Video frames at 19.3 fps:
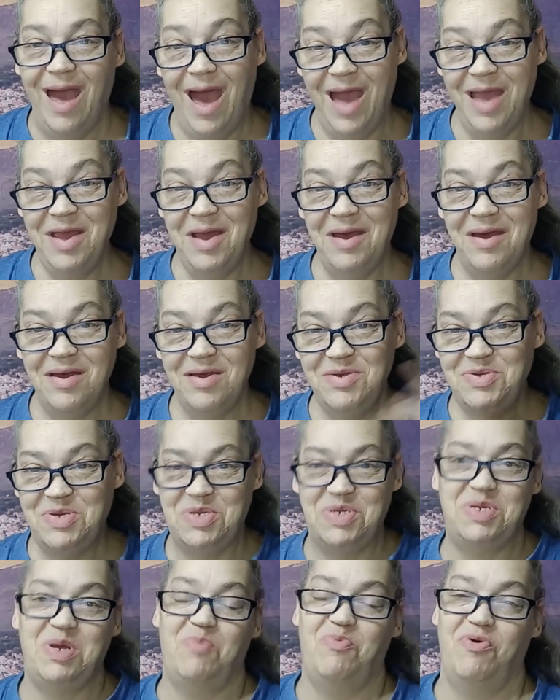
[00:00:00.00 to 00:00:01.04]
Hi guys, it's
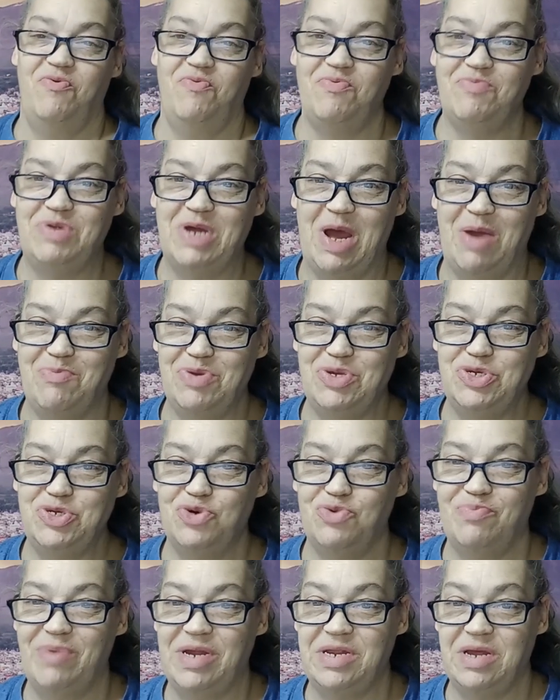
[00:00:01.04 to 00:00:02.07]
Deborah from Time with
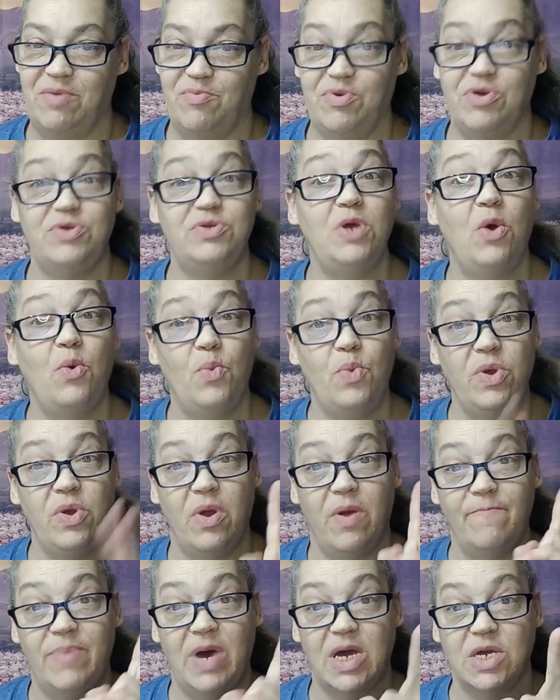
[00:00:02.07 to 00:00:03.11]
Jewel by Deborah. So we are
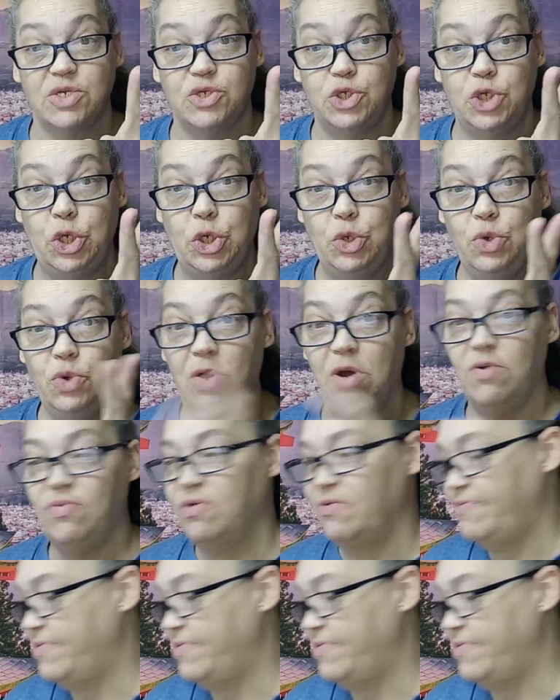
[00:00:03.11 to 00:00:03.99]
on box 2 of the